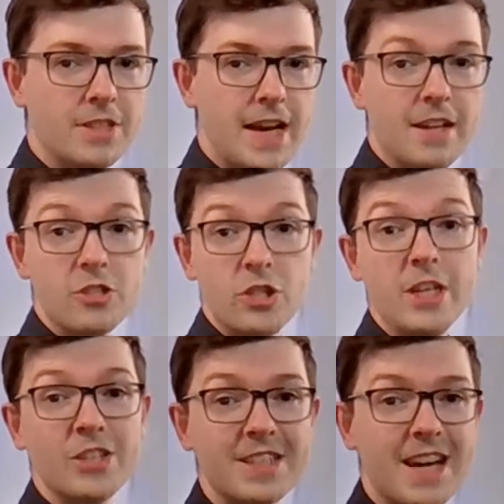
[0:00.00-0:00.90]
The title is
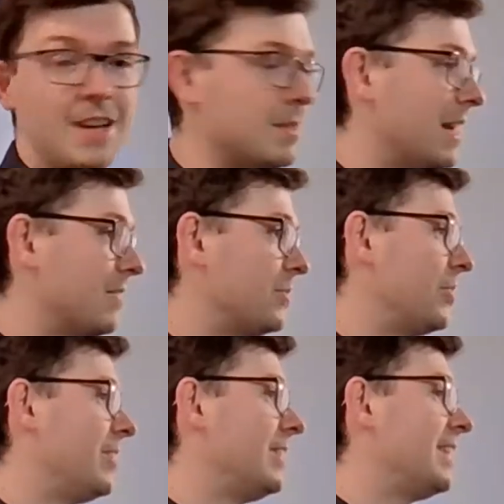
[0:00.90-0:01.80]
Changing Times
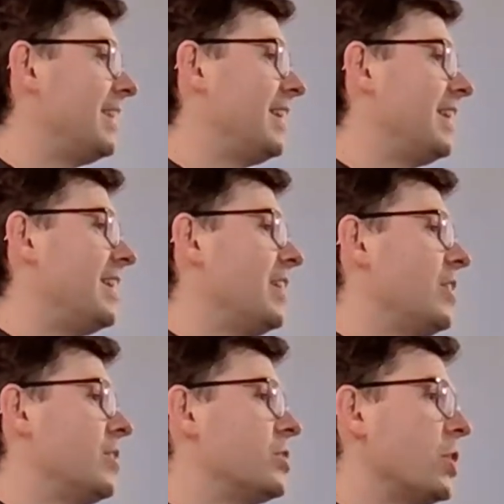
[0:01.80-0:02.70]
after all.
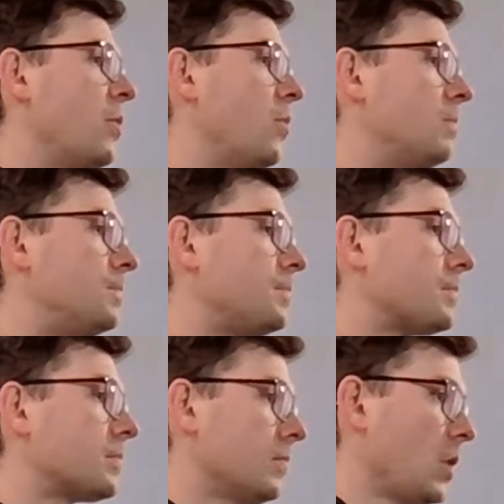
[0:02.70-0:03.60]
So
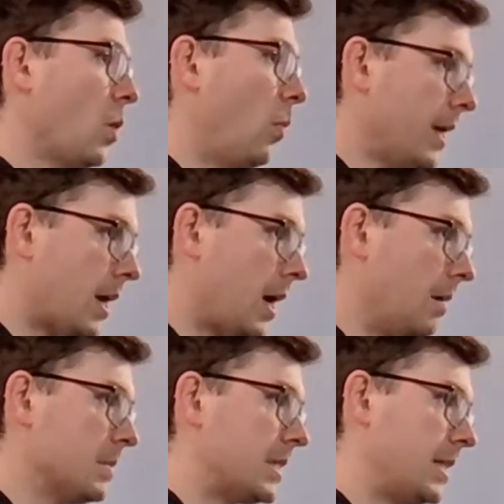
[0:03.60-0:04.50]
when it
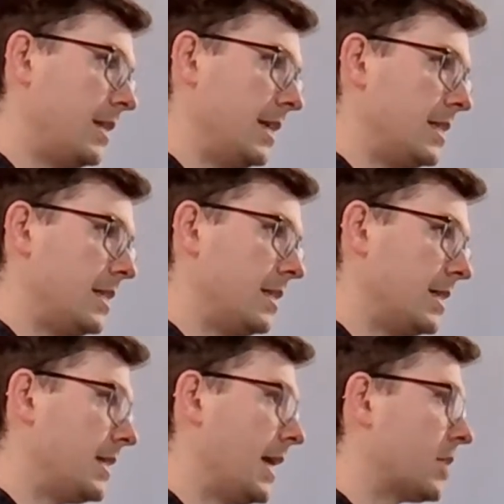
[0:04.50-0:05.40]
comes to this
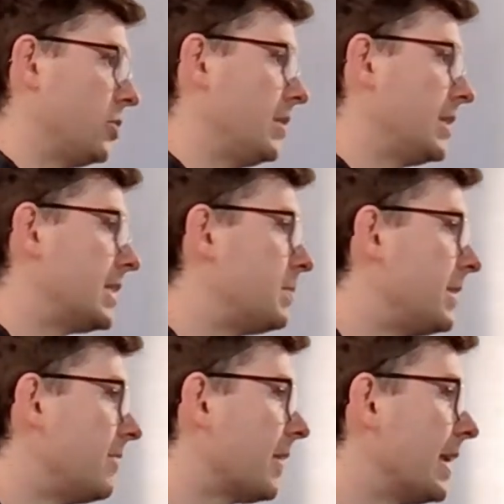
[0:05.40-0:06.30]
section, this is
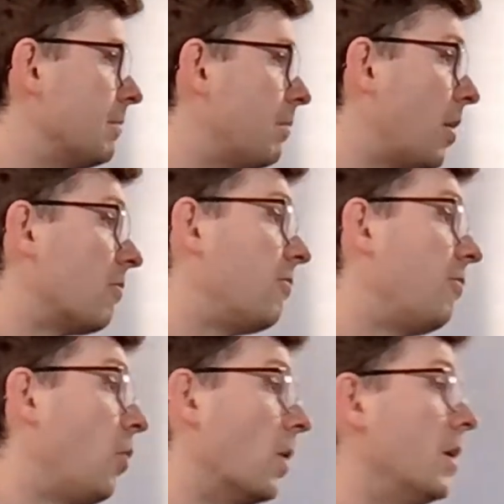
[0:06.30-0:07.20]
specifically in bar
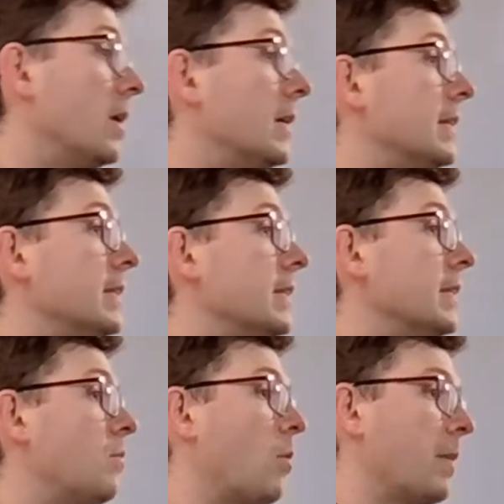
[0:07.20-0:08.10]
4,
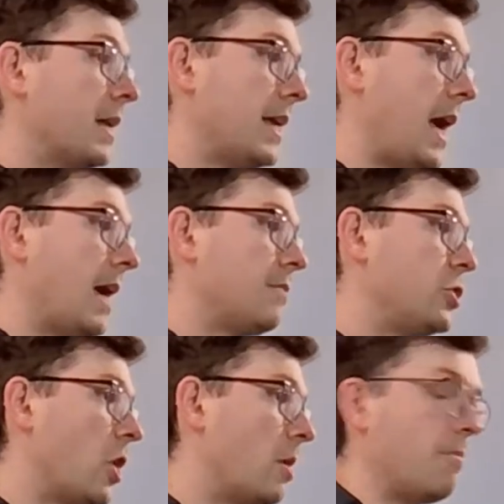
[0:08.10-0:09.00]
where we get the F
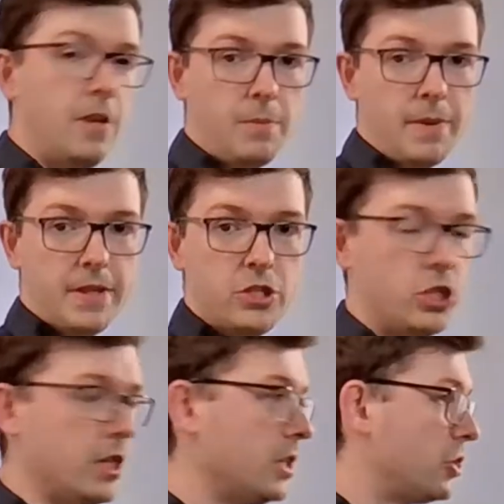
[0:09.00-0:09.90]
sharp followed by the
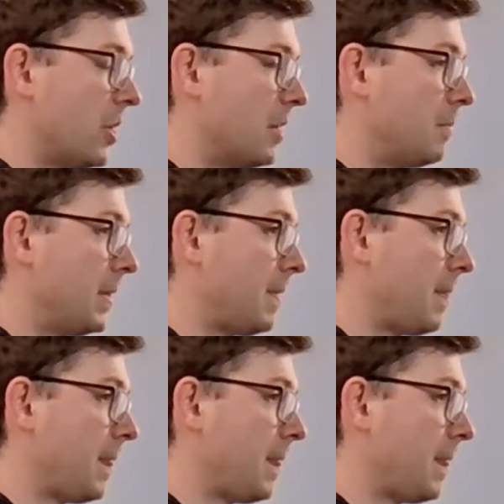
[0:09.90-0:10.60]
G sharp.